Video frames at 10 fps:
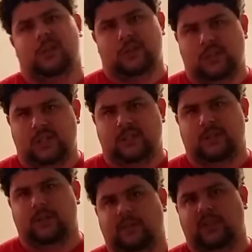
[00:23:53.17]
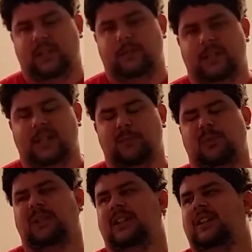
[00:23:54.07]
she's going to videotape
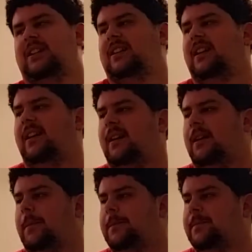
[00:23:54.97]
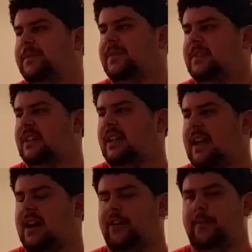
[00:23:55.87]

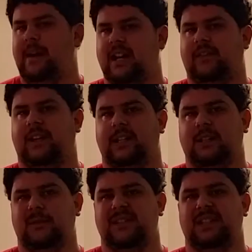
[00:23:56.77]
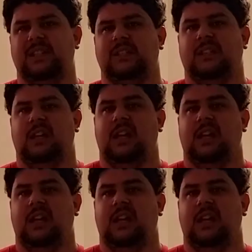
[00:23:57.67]
how to modify some of these,